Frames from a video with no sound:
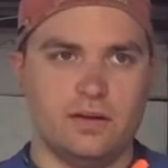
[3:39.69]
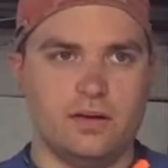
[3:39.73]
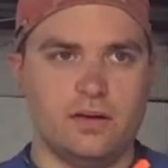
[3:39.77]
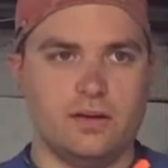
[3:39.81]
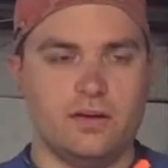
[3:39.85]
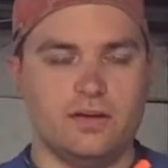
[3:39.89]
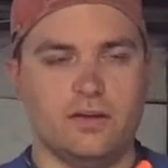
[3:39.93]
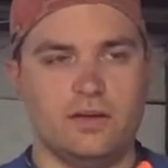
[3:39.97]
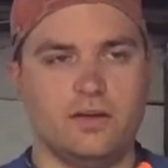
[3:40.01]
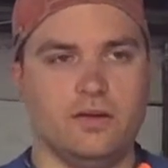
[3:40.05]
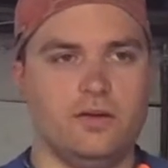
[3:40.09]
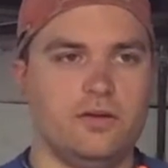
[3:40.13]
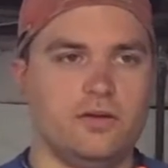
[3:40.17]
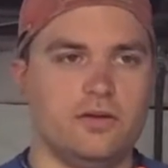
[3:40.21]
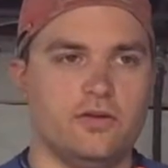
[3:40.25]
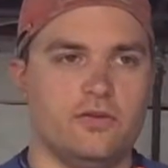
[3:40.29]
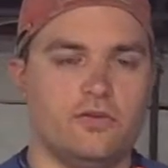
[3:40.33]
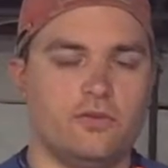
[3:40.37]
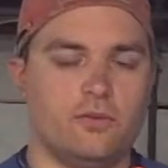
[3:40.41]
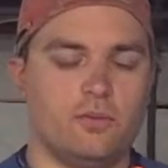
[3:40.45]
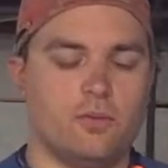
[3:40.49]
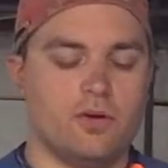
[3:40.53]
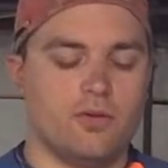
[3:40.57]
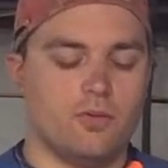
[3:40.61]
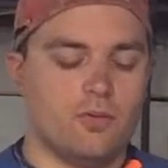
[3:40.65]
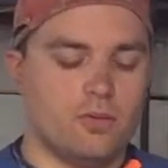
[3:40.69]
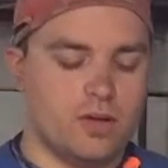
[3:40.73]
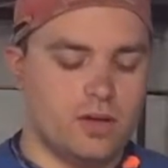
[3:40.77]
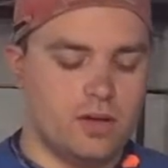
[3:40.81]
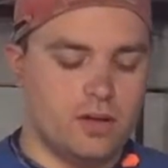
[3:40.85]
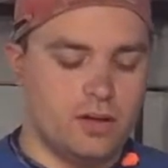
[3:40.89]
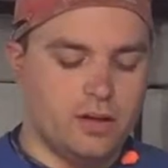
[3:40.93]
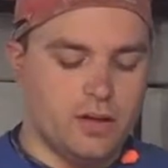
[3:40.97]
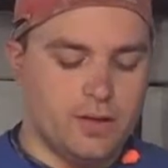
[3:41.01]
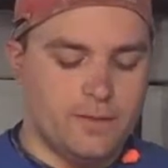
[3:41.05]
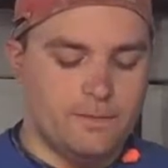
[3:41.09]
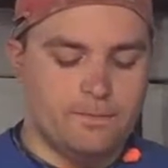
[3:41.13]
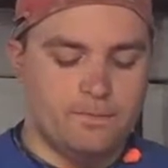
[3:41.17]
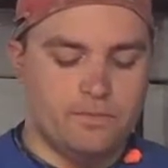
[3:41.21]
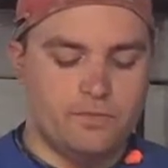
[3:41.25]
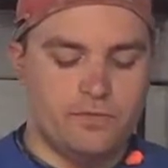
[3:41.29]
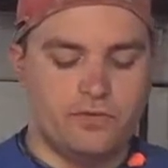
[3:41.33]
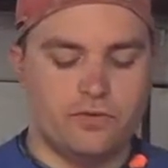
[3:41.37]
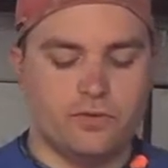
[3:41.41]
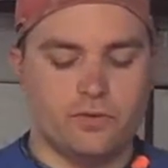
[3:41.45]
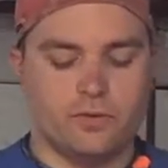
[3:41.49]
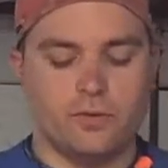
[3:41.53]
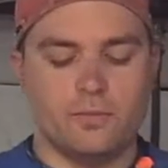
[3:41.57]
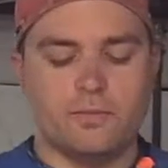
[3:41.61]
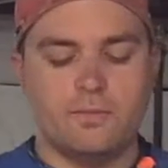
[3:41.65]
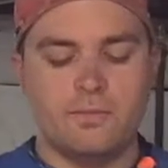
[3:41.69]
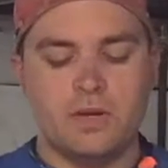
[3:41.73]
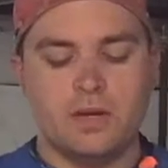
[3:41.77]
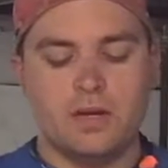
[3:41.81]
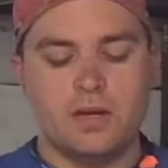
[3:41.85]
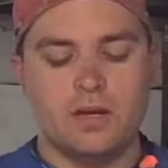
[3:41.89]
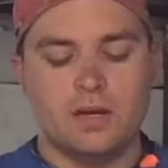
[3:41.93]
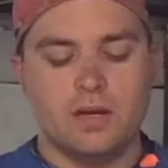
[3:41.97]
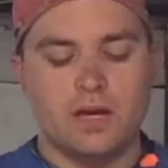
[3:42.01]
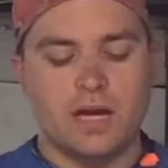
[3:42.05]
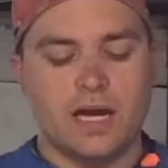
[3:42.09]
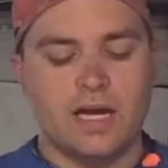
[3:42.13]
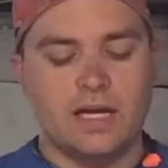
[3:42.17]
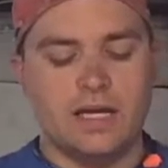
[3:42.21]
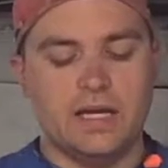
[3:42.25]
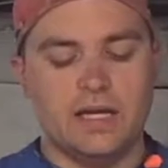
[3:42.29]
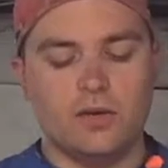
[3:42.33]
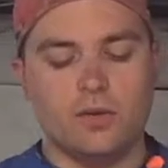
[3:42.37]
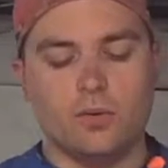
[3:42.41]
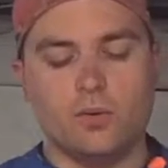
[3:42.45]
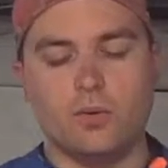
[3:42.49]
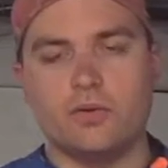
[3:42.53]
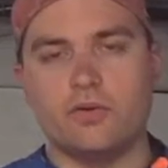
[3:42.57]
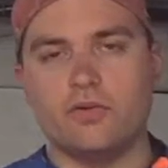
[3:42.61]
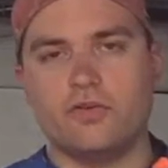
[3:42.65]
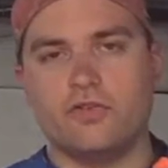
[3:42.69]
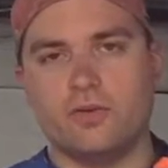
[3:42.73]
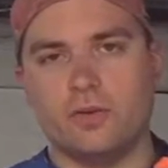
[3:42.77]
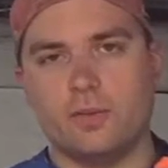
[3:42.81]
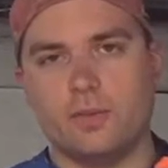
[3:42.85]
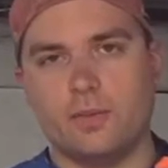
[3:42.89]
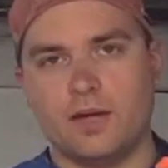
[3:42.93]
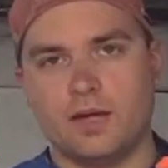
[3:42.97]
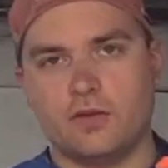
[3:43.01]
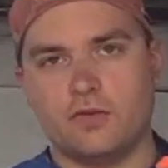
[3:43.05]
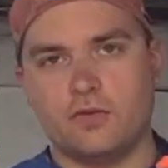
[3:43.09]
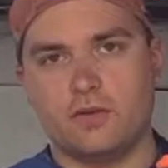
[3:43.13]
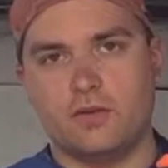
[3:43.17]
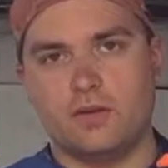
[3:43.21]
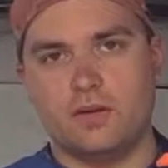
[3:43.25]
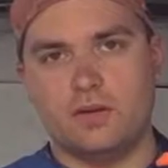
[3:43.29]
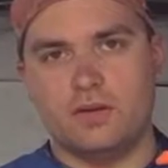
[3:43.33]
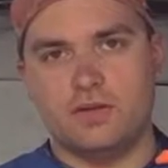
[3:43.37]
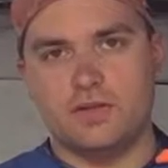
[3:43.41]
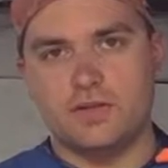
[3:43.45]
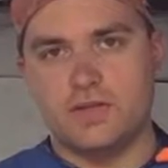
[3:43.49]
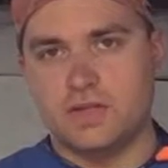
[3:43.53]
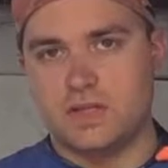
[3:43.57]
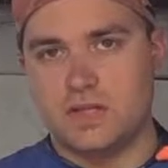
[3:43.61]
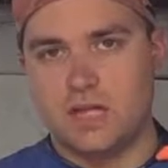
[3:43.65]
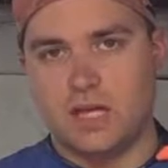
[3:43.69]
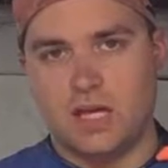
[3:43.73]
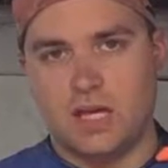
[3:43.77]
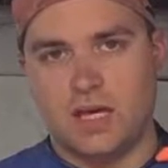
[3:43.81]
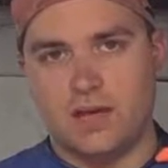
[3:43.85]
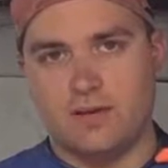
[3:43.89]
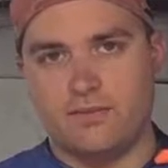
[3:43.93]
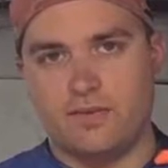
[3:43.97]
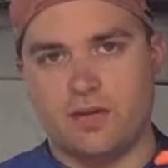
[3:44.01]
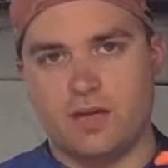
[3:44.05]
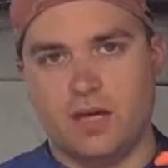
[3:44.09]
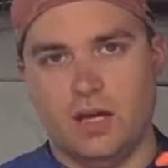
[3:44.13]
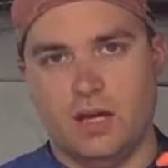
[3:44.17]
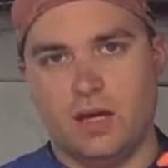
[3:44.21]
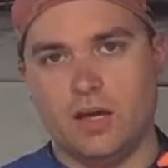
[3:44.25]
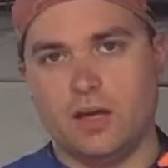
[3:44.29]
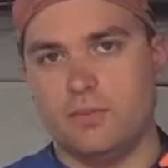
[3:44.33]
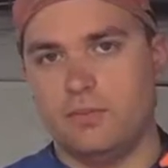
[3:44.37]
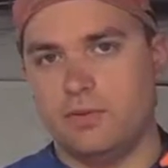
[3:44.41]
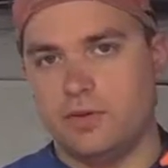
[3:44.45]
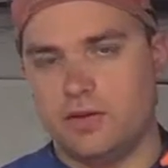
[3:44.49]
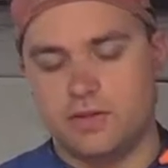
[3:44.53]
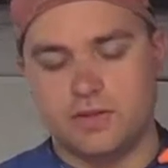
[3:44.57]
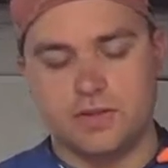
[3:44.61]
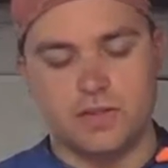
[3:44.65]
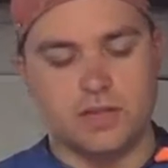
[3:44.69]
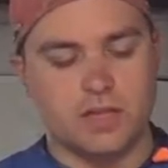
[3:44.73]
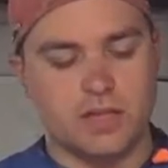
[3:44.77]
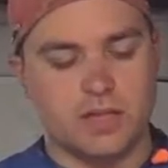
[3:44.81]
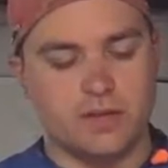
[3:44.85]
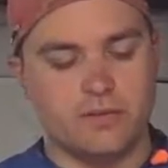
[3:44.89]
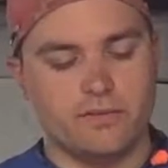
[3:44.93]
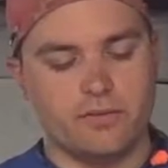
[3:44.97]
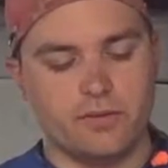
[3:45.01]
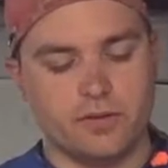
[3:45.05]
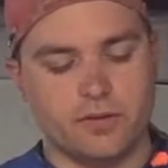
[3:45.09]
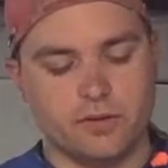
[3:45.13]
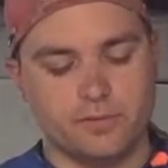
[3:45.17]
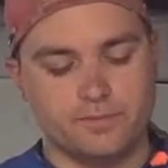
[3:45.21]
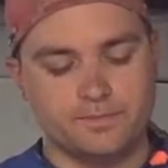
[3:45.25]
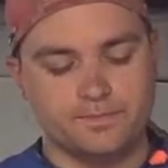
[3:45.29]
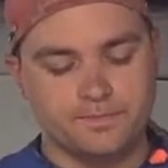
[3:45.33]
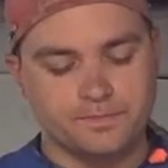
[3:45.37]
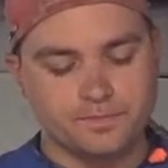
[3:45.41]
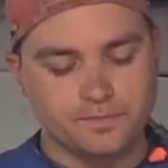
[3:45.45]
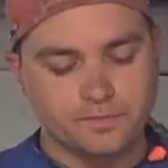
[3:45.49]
And then you're at square one again. So I need to order some extra of these just to have on hand because you never know.